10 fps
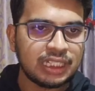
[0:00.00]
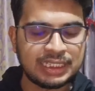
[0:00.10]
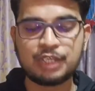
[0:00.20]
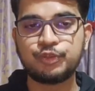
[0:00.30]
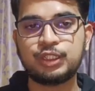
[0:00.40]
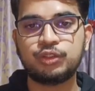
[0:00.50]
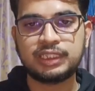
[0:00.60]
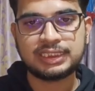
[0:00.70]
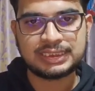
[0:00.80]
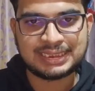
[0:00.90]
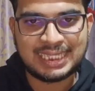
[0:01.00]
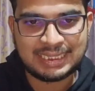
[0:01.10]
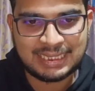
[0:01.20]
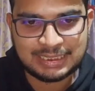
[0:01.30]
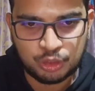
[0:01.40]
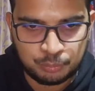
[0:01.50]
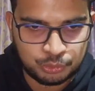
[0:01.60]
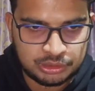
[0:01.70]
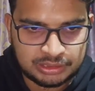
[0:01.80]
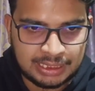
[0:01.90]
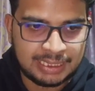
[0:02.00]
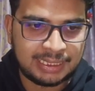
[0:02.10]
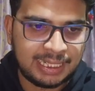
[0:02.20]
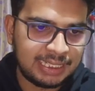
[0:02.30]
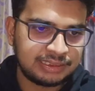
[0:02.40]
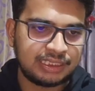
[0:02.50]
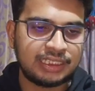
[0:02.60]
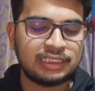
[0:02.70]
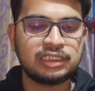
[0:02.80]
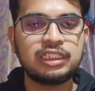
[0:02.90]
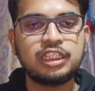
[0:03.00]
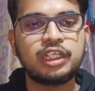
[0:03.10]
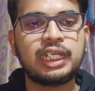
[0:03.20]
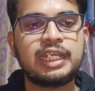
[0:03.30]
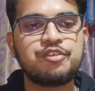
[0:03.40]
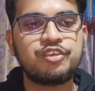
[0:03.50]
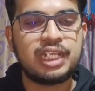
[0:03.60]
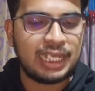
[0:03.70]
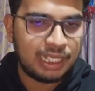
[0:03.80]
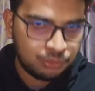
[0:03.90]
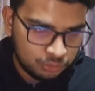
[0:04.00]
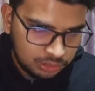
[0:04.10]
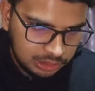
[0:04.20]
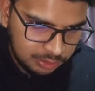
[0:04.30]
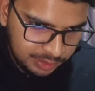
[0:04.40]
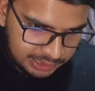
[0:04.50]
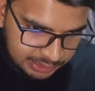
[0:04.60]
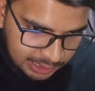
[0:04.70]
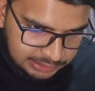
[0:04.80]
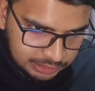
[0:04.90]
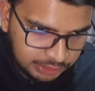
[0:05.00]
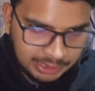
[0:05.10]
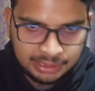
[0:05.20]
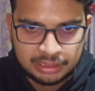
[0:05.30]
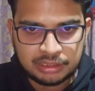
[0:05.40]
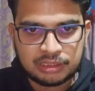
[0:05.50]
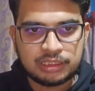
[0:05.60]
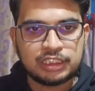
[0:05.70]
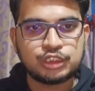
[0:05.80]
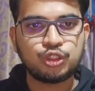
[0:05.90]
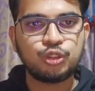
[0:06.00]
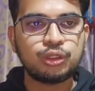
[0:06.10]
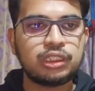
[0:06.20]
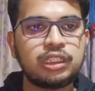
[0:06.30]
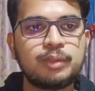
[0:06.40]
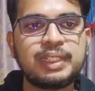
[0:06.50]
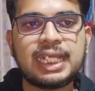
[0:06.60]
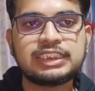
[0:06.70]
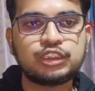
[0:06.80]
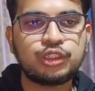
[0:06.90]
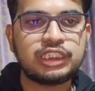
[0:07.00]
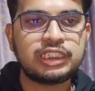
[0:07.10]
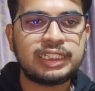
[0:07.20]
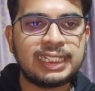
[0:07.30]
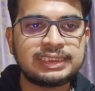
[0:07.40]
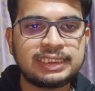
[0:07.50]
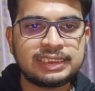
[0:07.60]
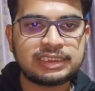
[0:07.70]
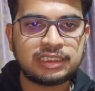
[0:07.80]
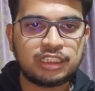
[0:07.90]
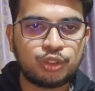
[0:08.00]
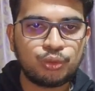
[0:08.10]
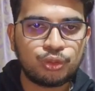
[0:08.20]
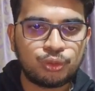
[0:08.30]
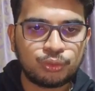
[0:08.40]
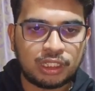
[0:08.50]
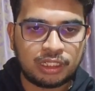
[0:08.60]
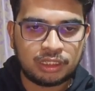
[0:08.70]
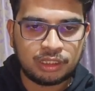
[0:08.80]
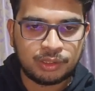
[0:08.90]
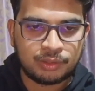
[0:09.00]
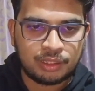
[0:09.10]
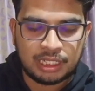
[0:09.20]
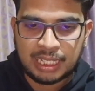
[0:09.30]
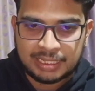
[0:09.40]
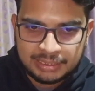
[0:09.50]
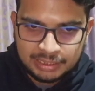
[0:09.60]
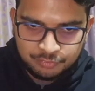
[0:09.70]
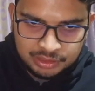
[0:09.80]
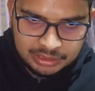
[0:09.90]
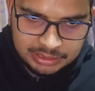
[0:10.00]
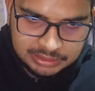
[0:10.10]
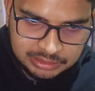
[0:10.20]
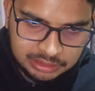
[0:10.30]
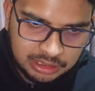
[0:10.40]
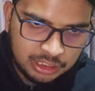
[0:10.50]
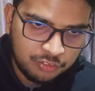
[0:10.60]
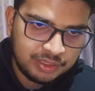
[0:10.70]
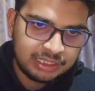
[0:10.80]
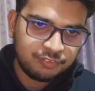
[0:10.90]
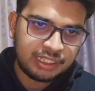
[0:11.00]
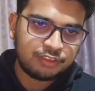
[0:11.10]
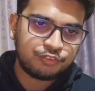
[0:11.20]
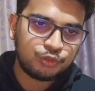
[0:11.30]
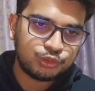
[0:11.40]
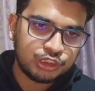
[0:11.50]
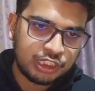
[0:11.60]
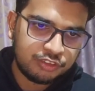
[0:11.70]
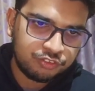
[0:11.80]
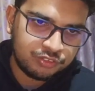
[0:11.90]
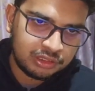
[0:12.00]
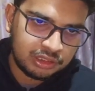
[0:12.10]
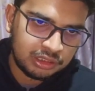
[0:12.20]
Now you can already see that there is opposite side castling, and we will have a very nice attack. So Mikhail Chigorin gets his rook to aligning with this queen, where in future if